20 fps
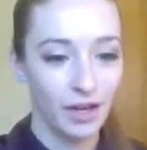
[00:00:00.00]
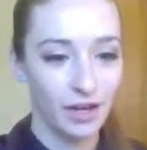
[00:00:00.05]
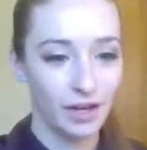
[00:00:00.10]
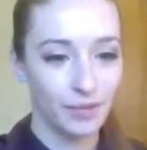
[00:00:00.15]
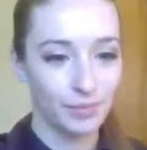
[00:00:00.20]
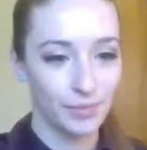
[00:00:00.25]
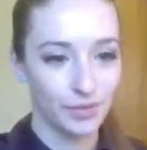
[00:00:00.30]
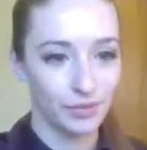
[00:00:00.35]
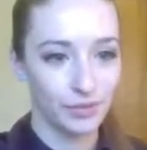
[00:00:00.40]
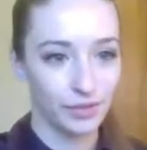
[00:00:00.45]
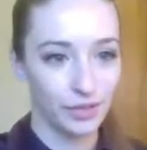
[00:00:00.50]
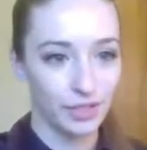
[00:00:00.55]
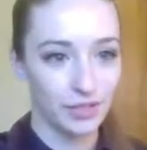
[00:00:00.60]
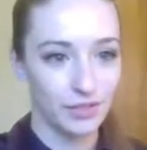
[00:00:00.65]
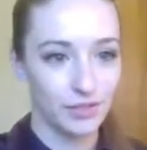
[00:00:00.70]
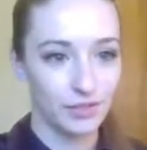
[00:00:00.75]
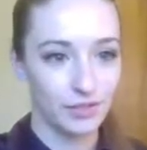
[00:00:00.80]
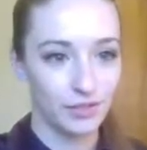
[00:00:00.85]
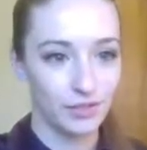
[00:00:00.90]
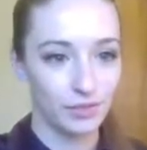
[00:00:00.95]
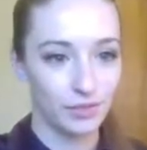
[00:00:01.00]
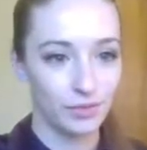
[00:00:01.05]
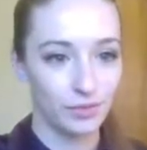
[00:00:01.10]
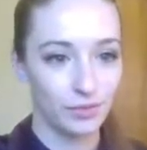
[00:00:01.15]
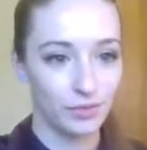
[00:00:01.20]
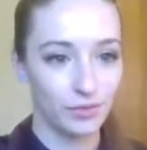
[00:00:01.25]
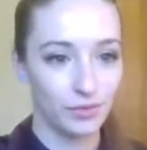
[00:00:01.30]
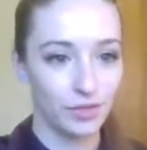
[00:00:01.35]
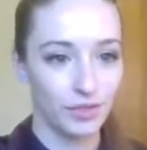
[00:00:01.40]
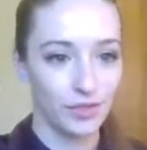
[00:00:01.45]
So let's
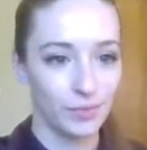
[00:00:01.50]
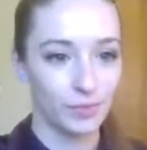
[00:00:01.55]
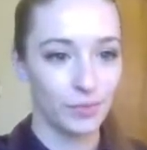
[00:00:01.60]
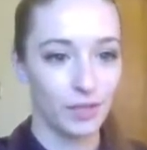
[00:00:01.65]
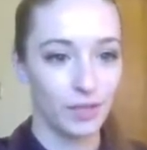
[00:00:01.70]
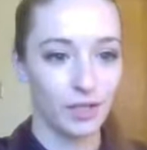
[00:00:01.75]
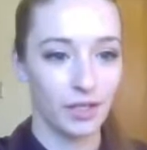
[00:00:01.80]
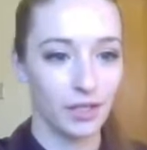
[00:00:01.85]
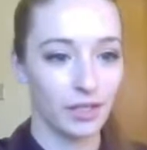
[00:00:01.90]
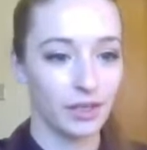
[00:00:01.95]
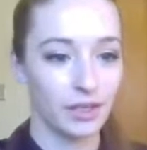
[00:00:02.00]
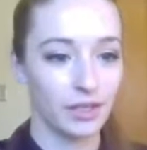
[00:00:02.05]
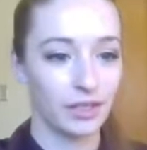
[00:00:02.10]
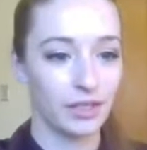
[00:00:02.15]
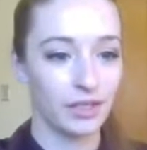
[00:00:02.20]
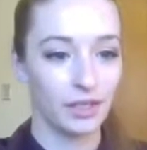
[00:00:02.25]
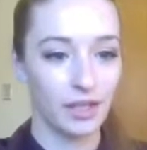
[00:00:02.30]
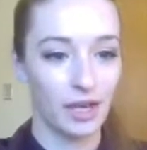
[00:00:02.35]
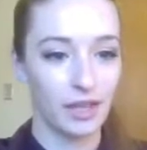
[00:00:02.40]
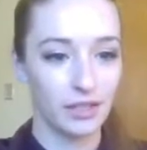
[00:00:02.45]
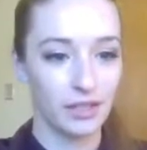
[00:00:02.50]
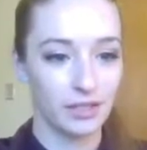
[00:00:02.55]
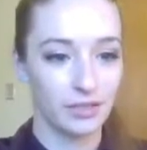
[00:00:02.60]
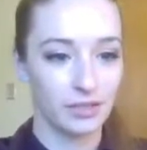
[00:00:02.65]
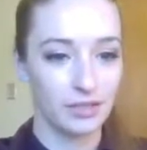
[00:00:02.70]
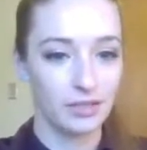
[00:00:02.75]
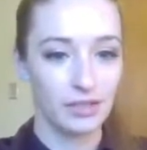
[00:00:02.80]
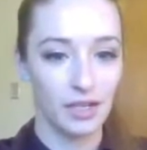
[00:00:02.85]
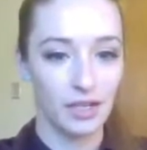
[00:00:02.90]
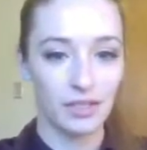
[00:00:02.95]
do this one. I like the like
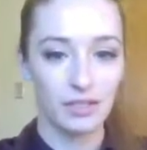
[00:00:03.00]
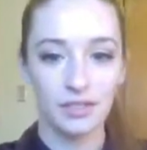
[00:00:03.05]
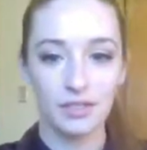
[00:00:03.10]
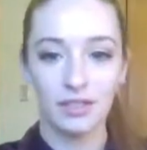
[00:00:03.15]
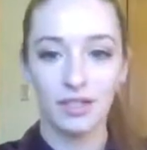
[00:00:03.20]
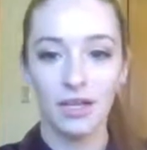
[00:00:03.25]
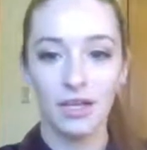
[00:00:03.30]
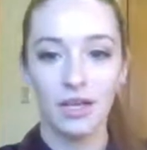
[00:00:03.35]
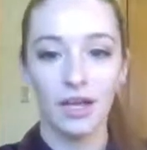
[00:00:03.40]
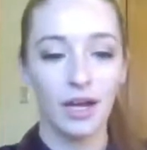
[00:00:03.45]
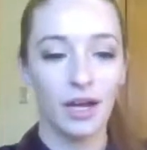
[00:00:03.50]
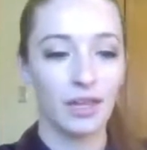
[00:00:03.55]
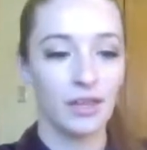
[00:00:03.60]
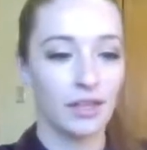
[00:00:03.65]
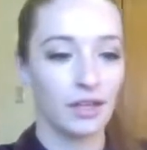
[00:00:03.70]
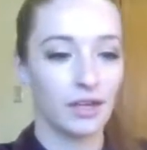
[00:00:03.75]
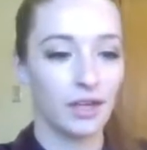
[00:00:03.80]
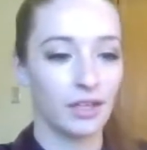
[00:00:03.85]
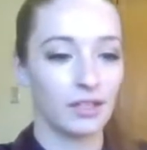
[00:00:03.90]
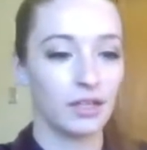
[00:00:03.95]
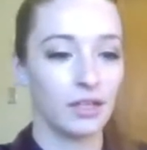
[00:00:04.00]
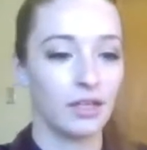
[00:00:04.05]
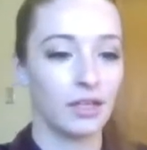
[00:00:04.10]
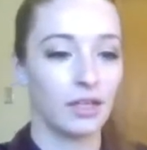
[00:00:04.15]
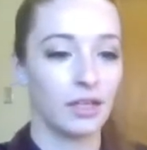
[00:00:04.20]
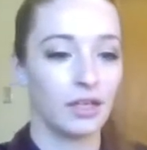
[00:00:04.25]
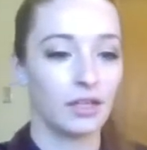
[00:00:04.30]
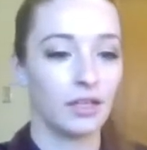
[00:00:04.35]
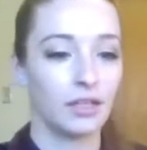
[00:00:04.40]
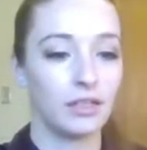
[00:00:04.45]
galaxy dust, and then I
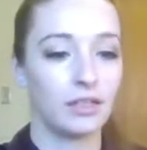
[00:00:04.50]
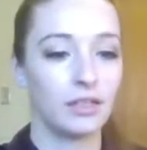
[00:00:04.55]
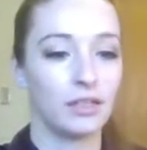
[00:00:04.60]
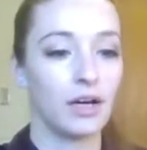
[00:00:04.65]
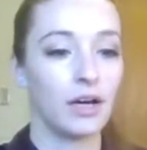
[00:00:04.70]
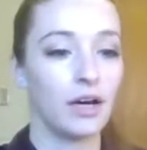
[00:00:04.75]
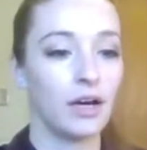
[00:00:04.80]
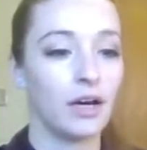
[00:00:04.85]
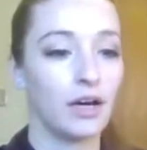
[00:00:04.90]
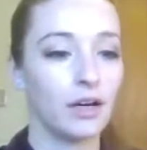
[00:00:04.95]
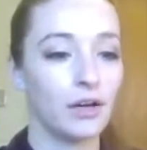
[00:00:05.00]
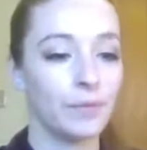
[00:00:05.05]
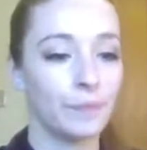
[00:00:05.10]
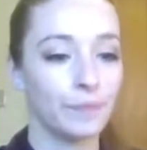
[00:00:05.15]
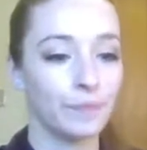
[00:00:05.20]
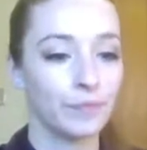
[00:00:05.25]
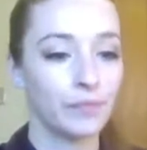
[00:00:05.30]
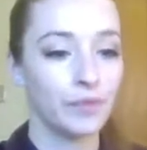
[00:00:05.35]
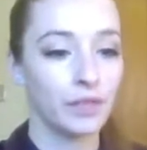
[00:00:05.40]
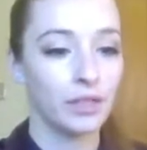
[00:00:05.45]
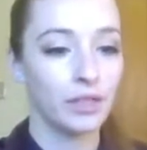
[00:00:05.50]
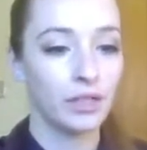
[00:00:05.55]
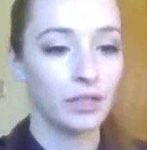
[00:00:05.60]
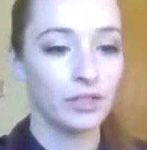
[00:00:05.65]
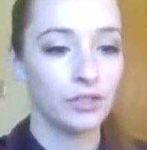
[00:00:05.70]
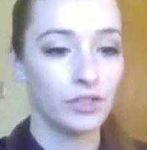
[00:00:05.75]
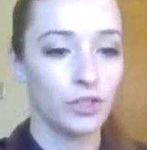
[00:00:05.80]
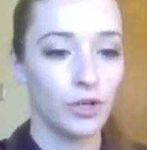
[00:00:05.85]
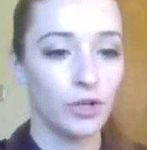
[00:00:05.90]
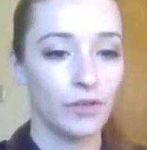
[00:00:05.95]
can
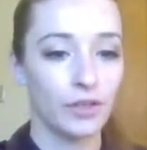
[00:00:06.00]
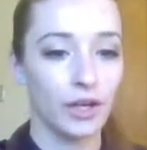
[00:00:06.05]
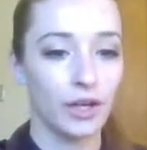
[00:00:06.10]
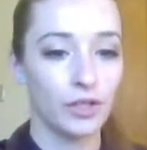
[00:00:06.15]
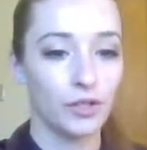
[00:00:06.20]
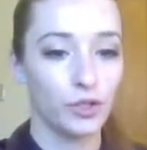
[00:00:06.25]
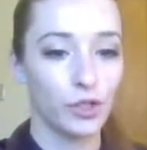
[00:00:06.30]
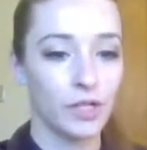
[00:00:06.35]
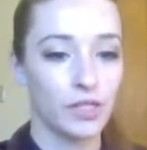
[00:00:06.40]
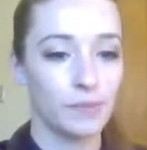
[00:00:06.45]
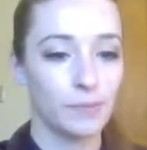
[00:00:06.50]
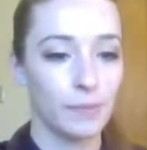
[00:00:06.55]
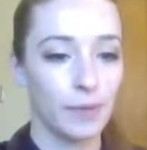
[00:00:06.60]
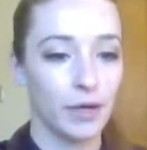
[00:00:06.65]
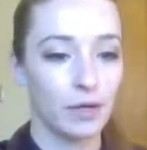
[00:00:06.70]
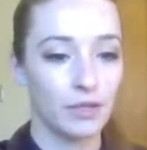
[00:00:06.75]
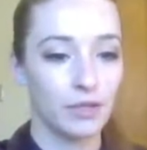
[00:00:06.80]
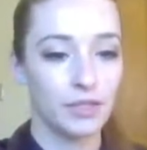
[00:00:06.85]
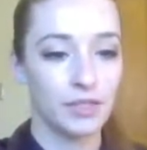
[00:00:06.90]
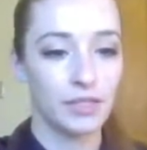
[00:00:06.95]
turn that transparency